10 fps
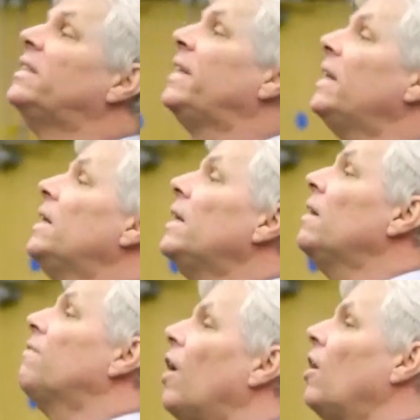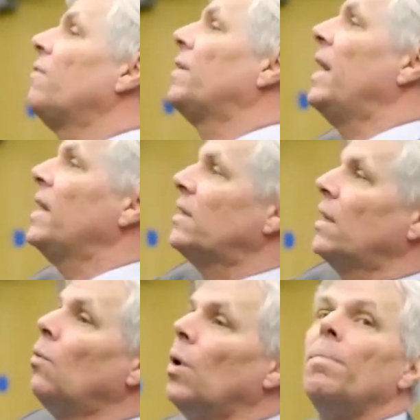didn't involve
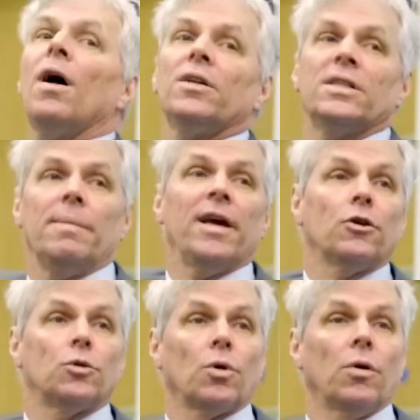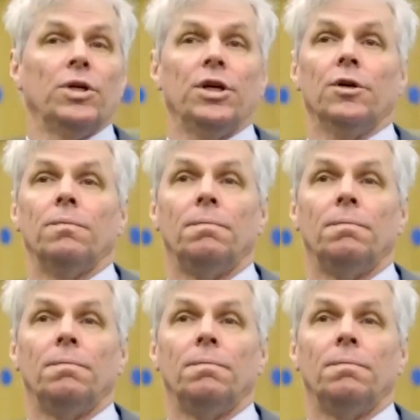guessing what policymakers were going to do.